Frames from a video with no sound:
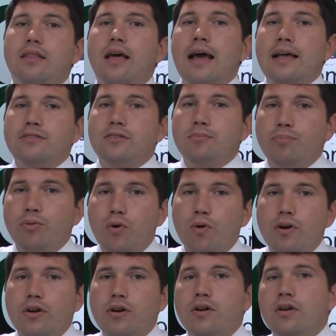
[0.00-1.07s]
as an
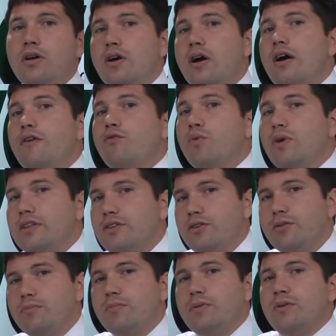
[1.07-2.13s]
employer of when
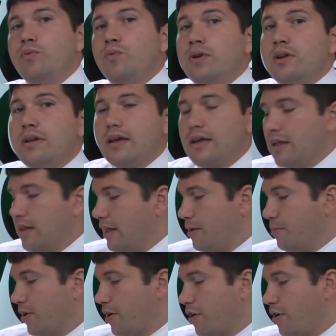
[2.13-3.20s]
a
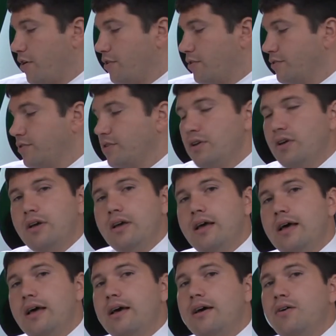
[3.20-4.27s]
claim occurs,
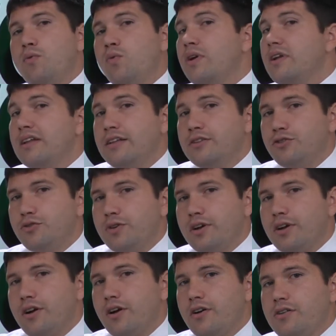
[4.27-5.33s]
when an injury
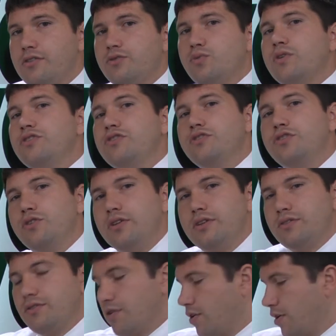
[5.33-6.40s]
occurs, what your
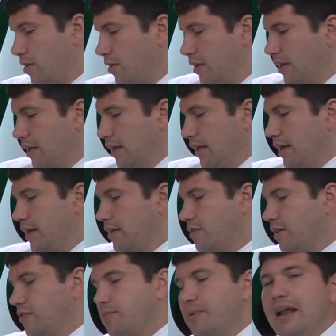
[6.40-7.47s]
duties are. And it
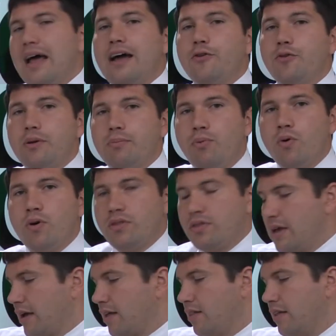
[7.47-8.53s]
talks about how to report
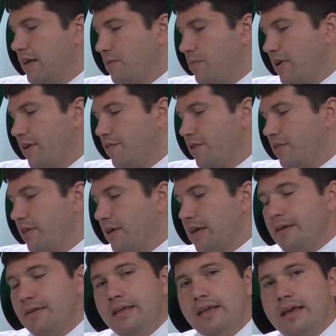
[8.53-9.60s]
that claim and everything,
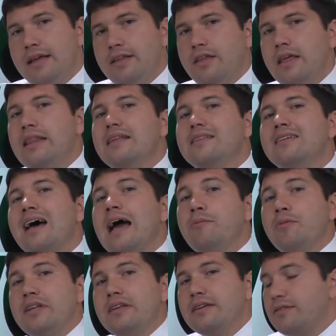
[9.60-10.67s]
and the
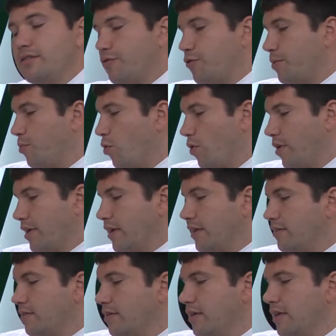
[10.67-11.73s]
timeliness of reporting
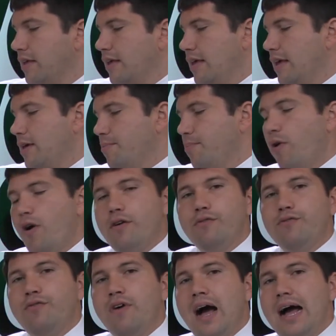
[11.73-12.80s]
it. And Part
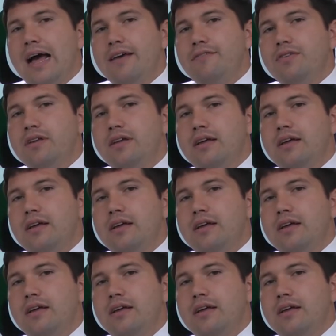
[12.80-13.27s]
5